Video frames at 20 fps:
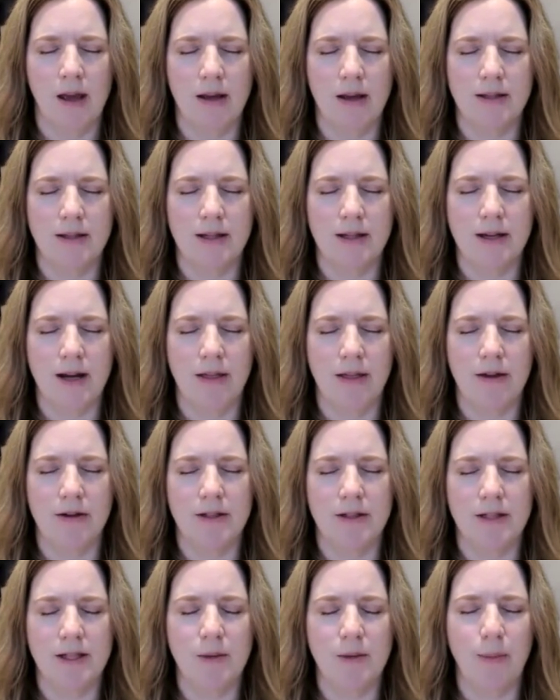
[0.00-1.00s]
And
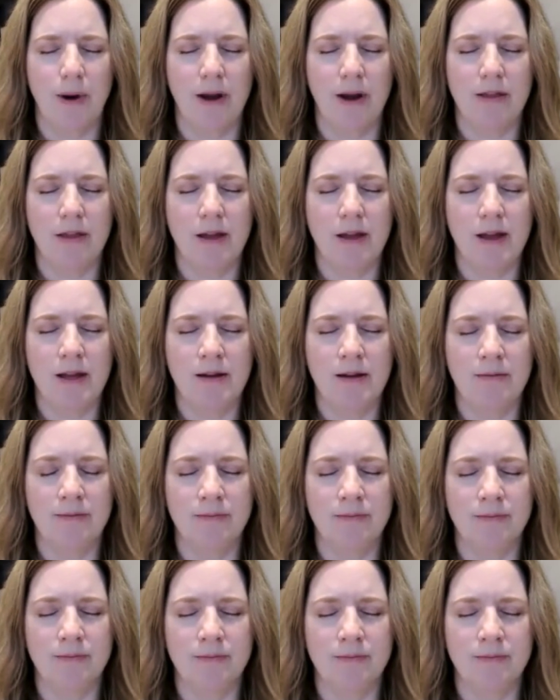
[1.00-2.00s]
another deep breath
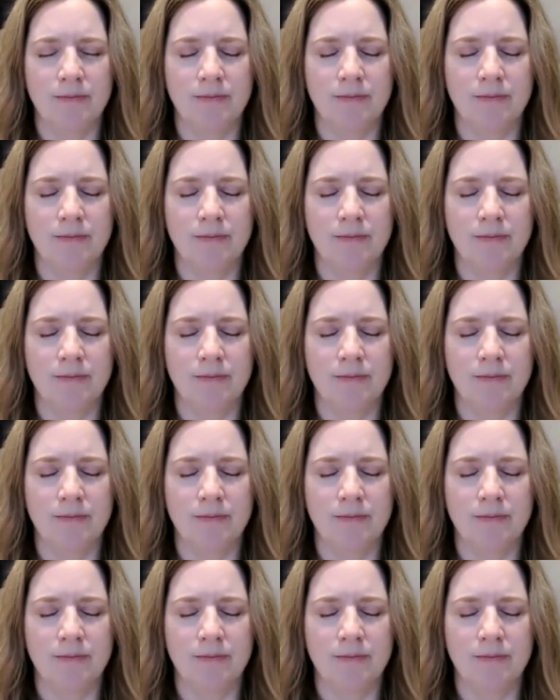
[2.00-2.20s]
in.